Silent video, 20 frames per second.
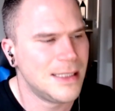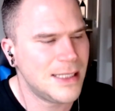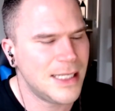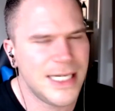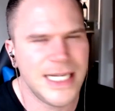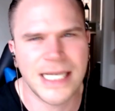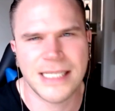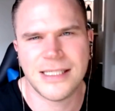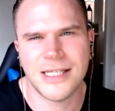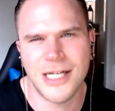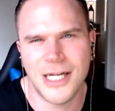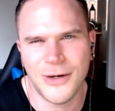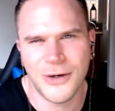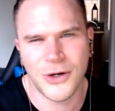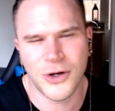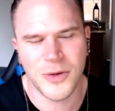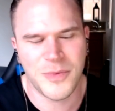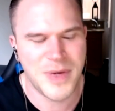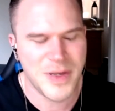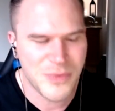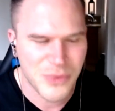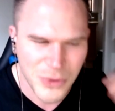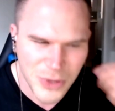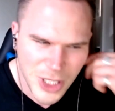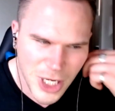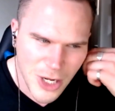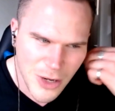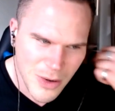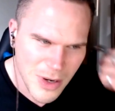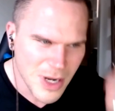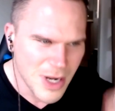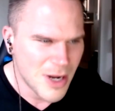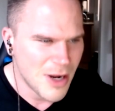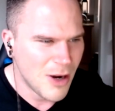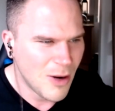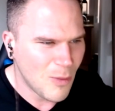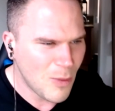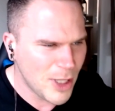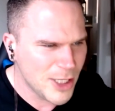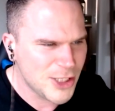And yes, I know a lot of people go,
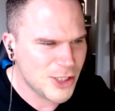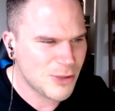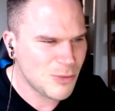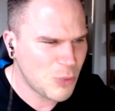why'd you,